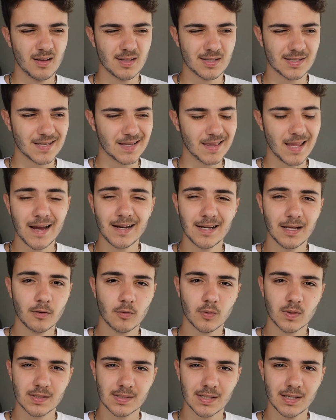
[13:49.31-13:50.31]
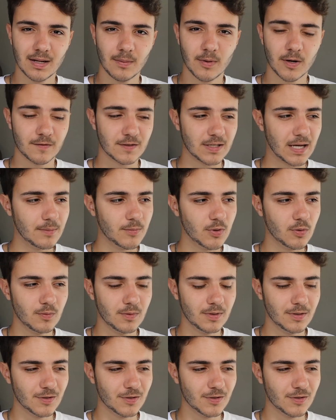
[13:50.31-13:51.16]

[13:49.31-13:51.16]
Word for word: a slight increase in amount of time you,